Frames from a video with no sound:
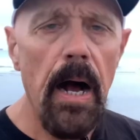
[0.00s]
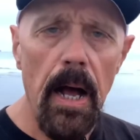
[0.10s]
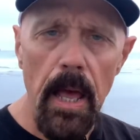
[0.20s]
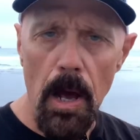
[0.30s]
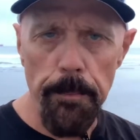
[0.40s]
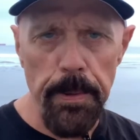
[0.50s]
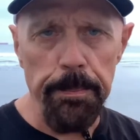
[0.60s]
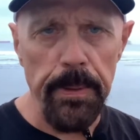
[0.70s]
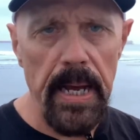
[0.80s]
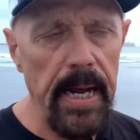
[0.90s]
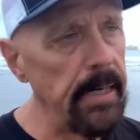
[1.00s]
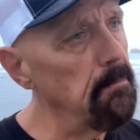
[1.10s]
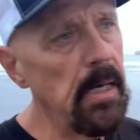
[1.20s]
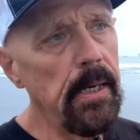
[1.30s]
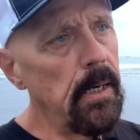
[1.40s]
I'll help you plan
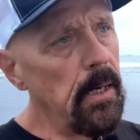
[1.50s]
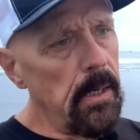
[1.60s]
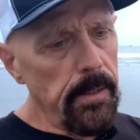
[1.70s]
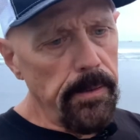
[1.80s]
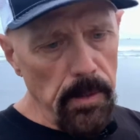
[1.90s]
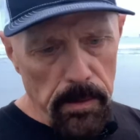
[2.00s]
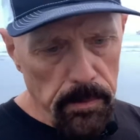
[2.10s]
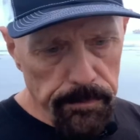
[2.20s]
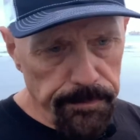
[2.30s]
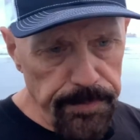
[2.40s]
your